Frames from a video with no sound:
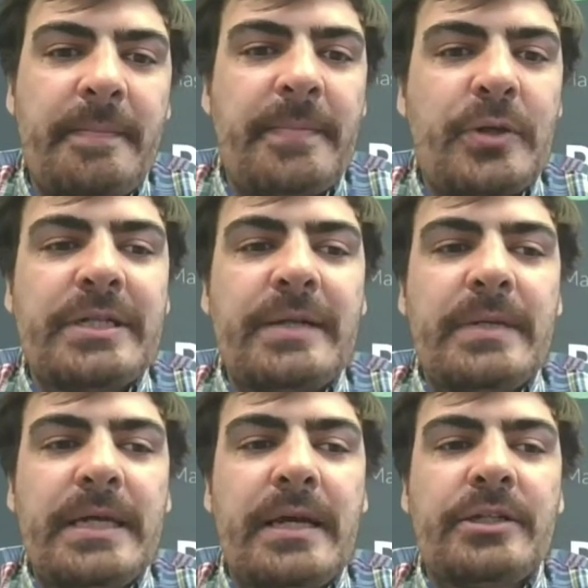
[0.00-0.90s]

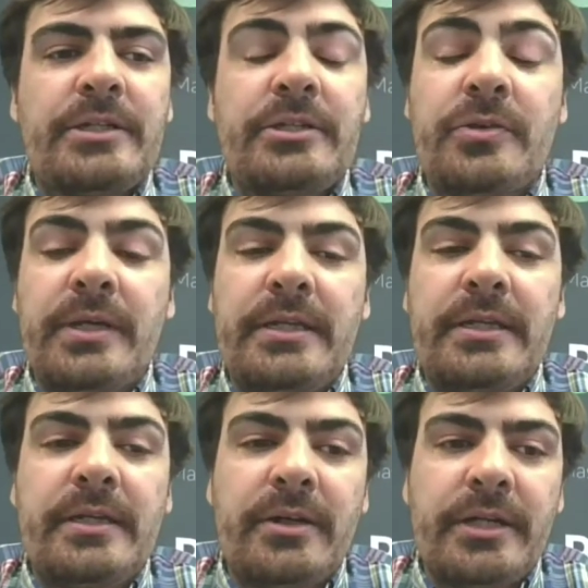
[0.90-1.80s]
Post-MBA, she joined the
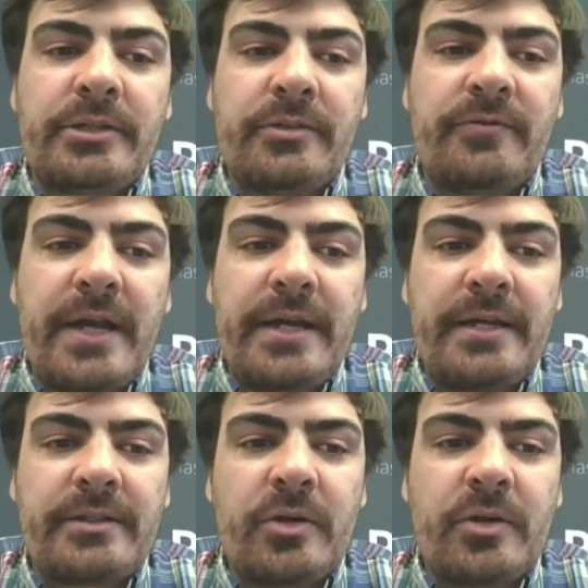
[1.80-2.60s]
International Finance